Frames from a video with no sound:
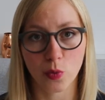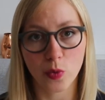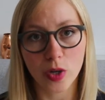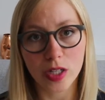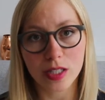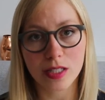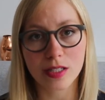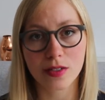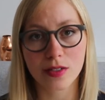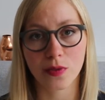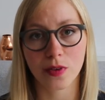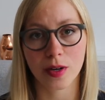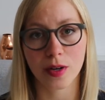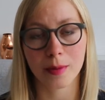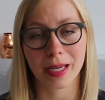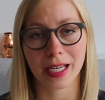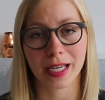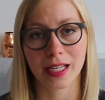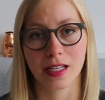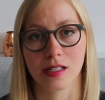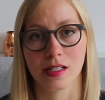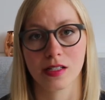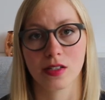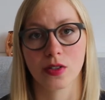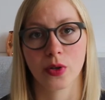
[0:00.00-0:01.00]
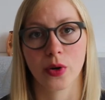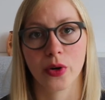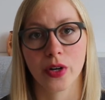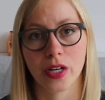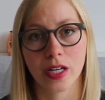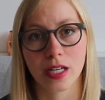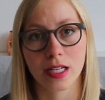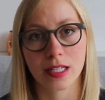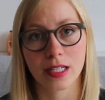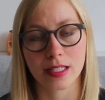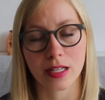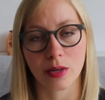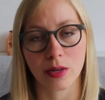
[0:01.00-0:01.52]
What's for Making
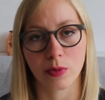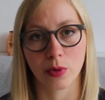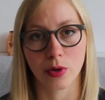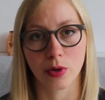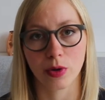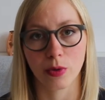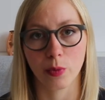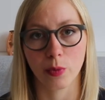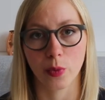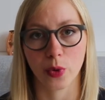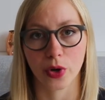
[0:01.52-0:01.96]
Stories, and we're